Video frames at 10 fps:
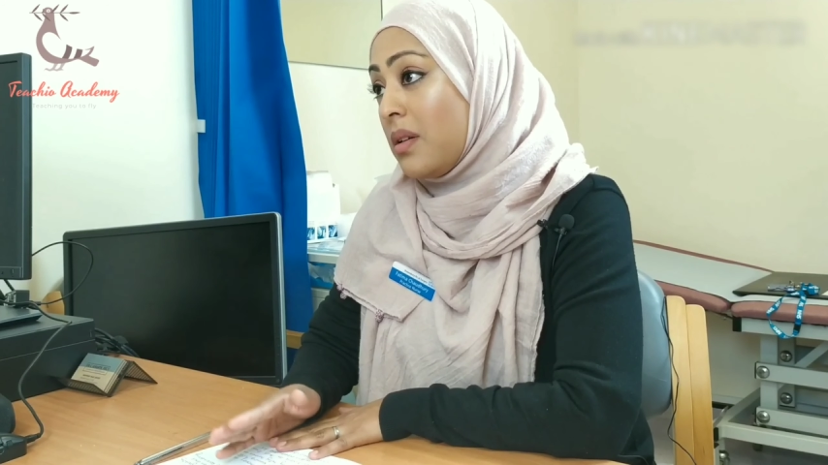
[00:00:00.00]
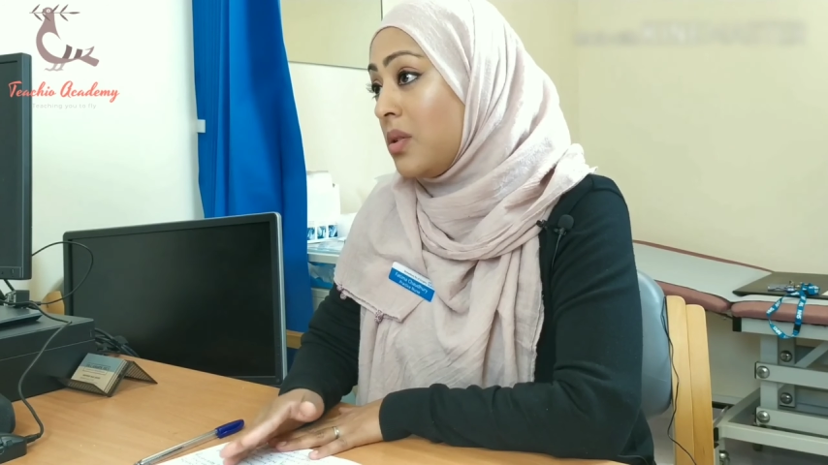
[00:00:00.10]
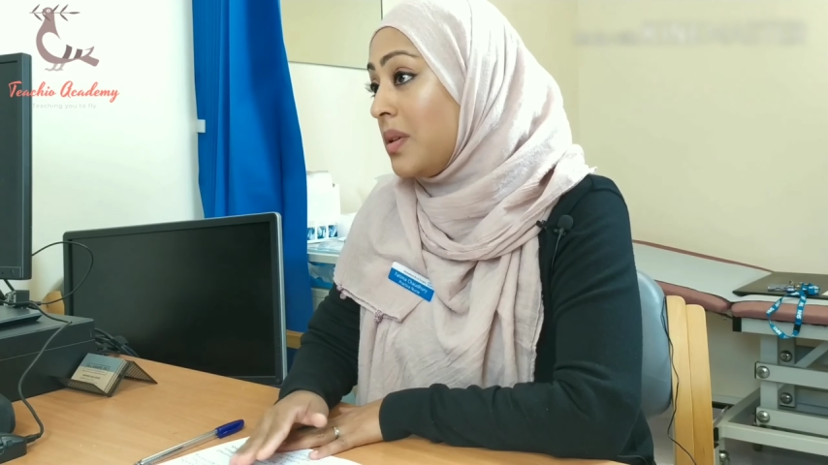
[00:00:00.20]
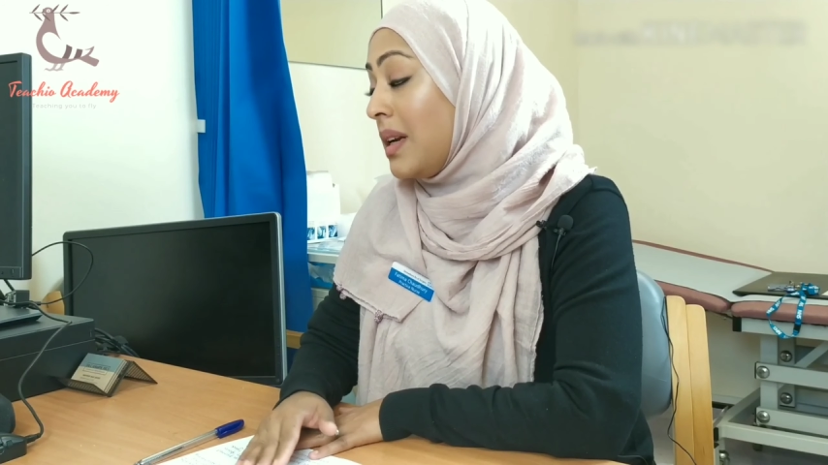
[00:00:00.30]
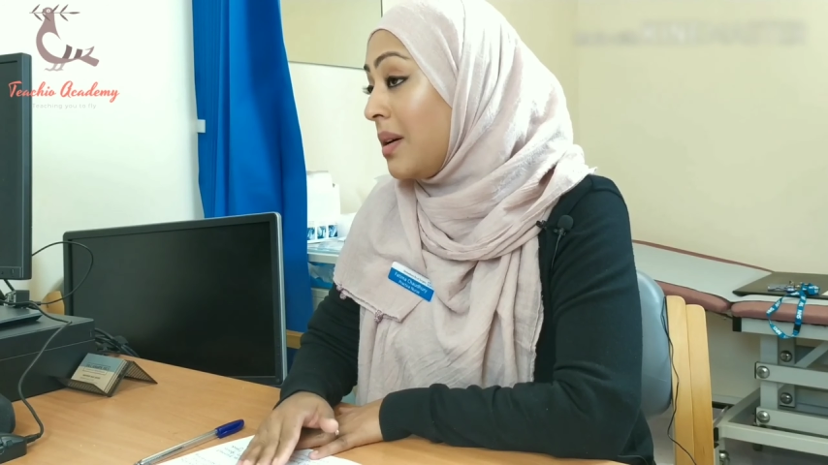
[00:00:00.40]

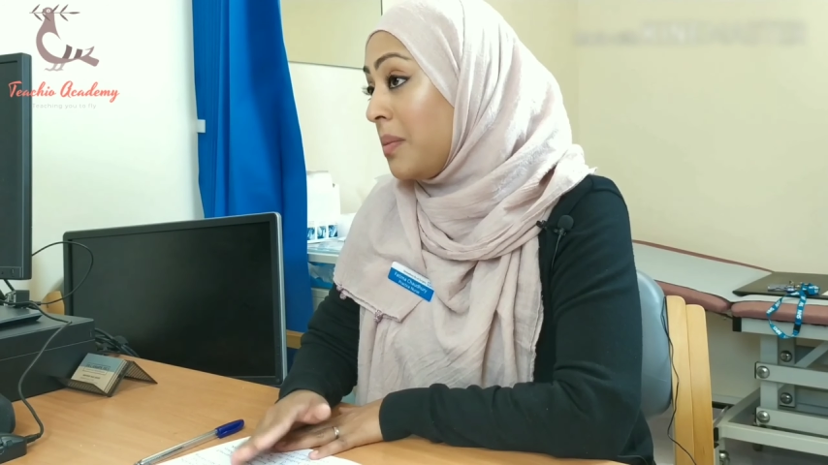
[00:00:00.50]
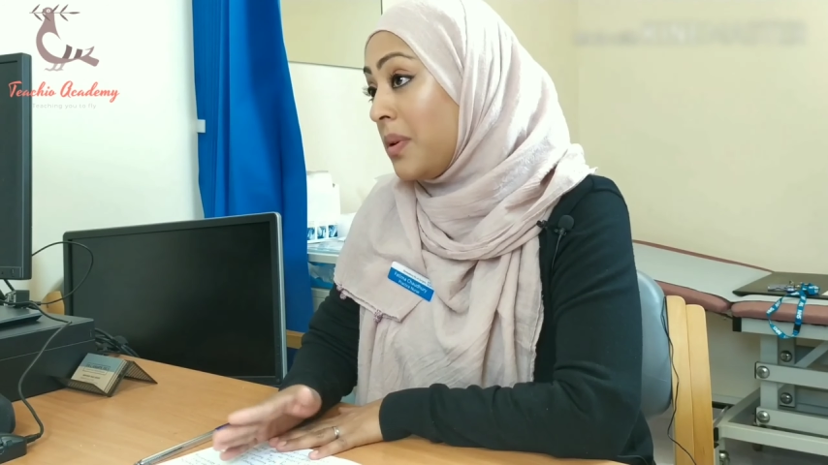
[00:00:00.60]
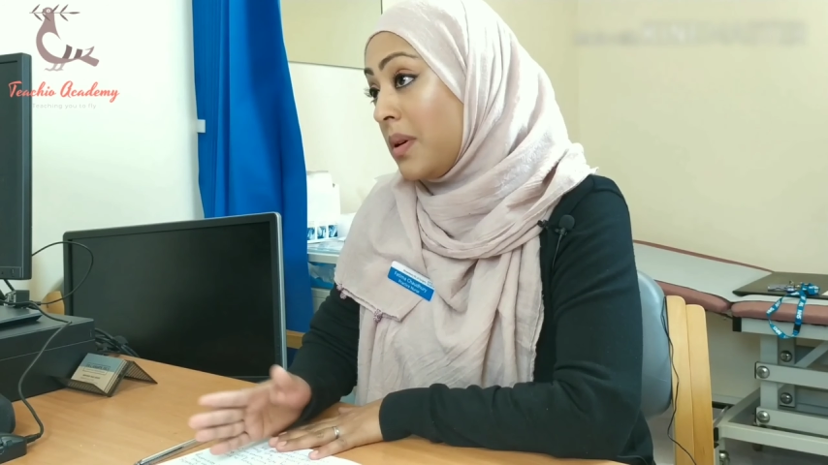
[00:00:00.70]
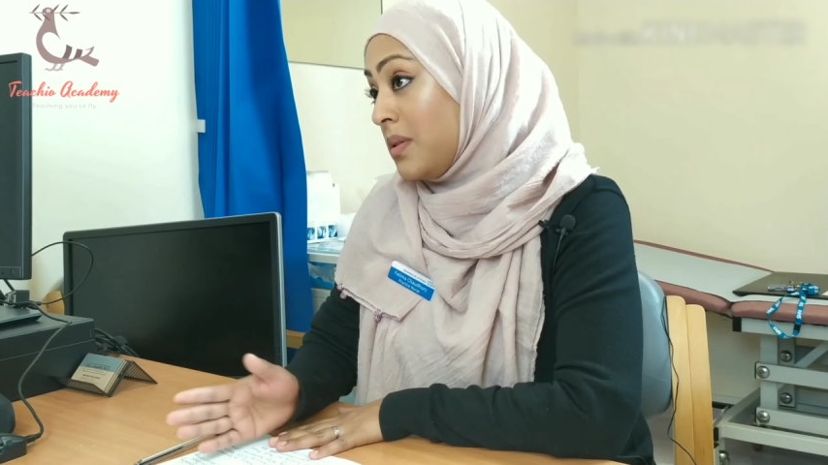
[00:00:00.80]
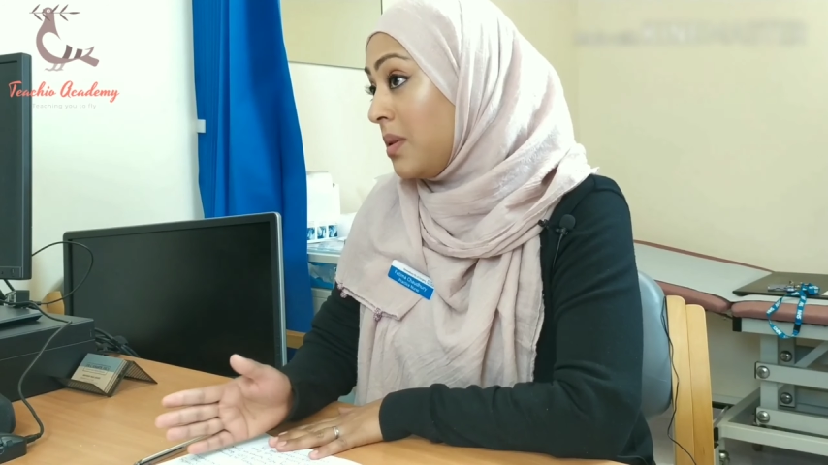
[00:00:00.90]
doing a little
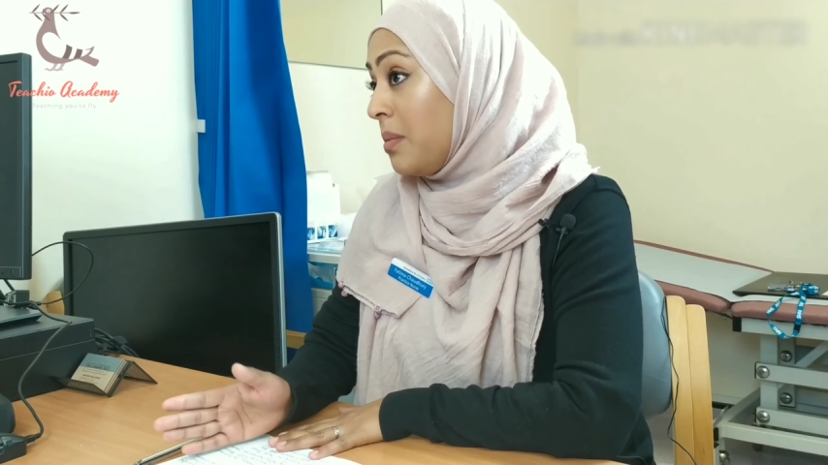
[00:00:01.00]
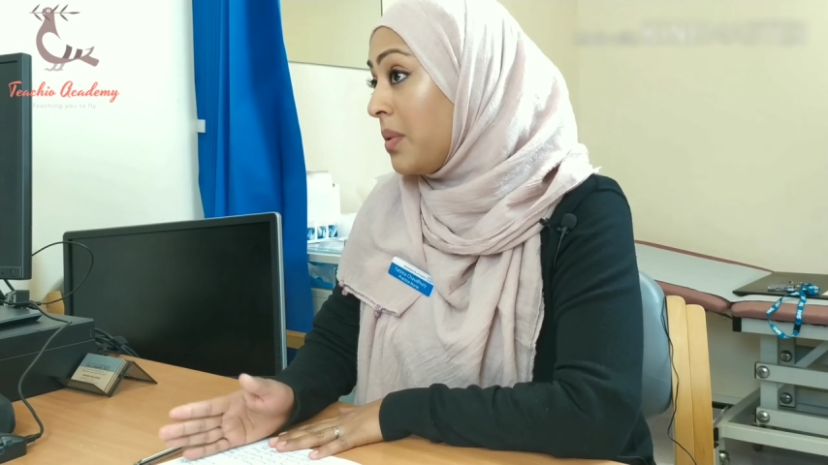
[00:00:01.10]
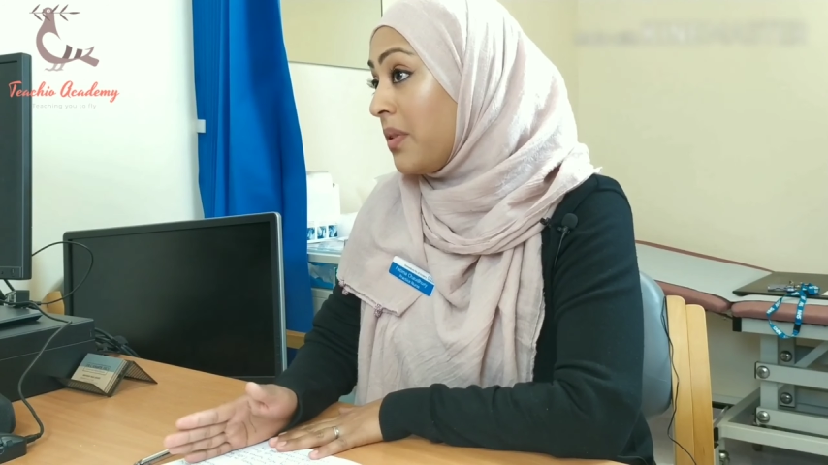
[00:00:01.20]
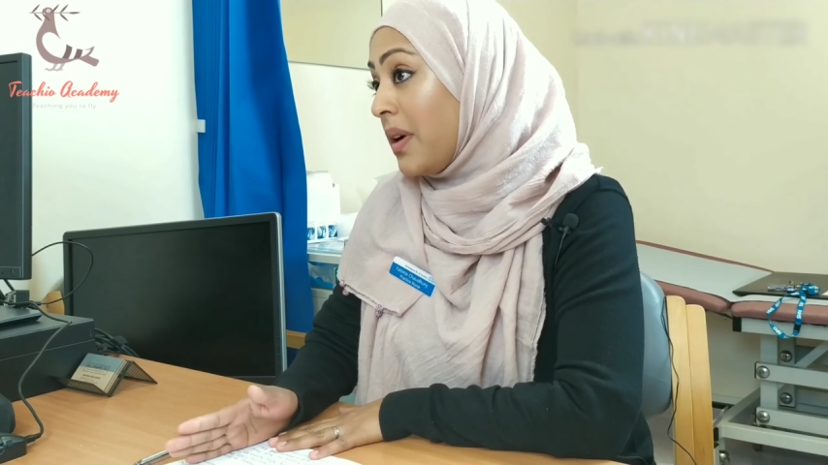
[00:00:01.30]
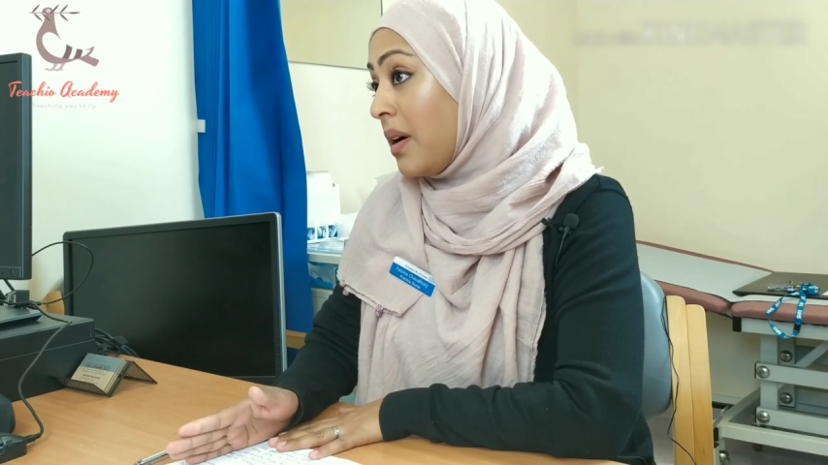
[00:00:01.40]
bit of
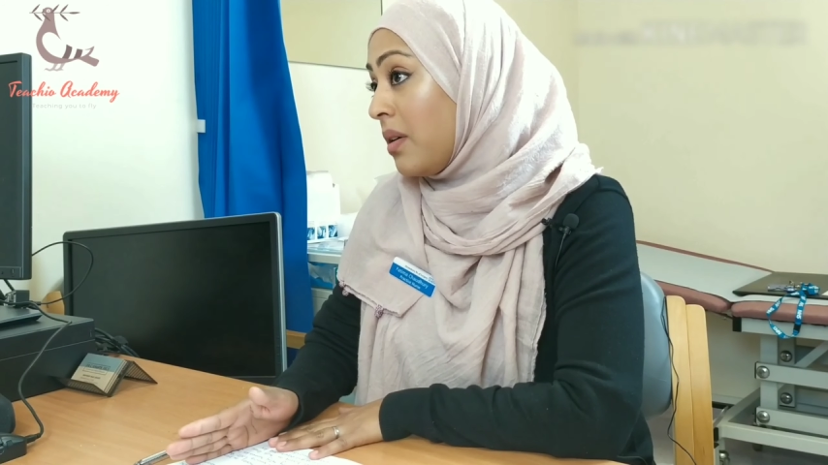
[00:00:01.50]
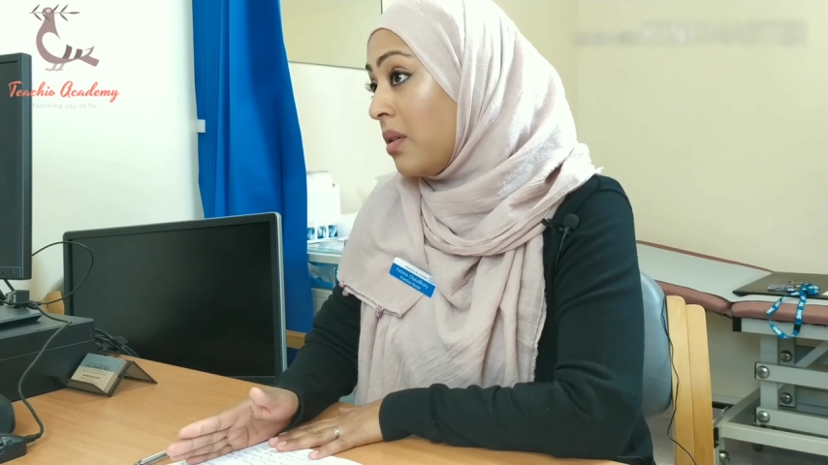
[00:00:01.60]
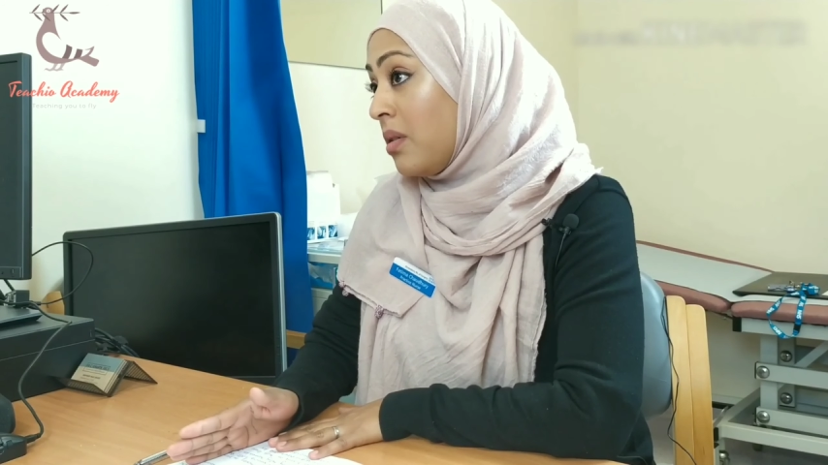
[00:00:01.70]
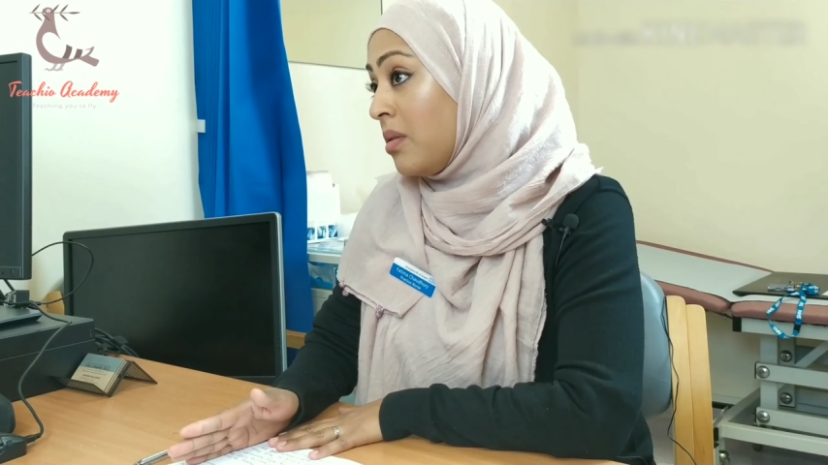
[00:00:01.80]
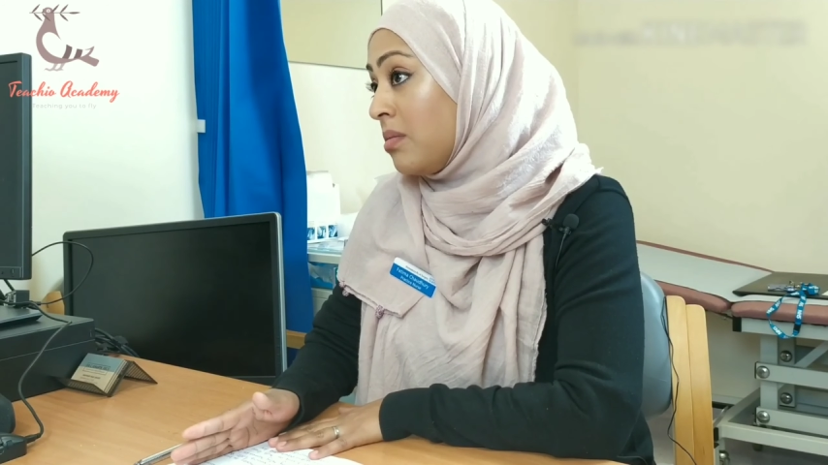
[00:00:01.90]
Zumba at
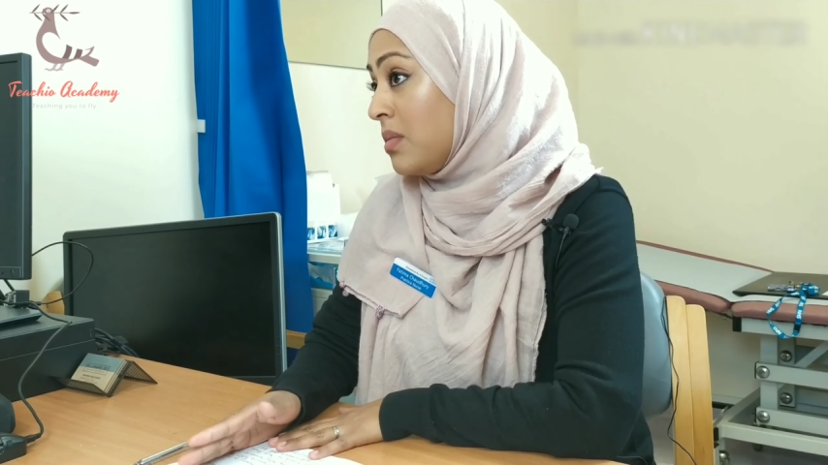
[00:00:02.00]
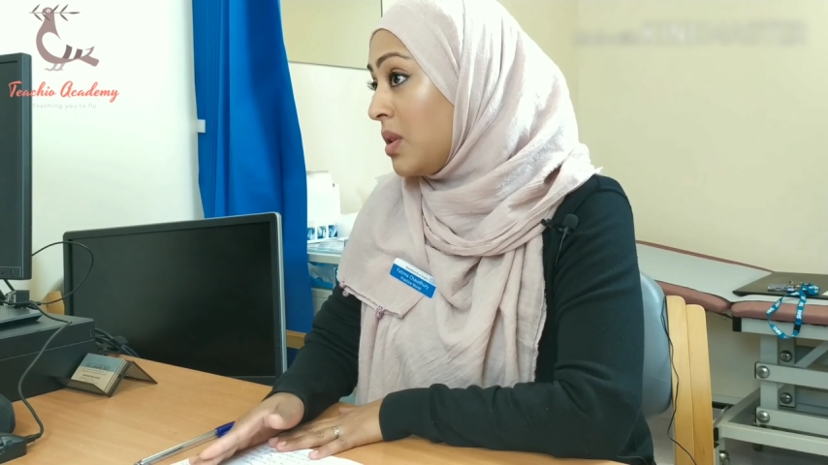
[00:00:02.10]
home,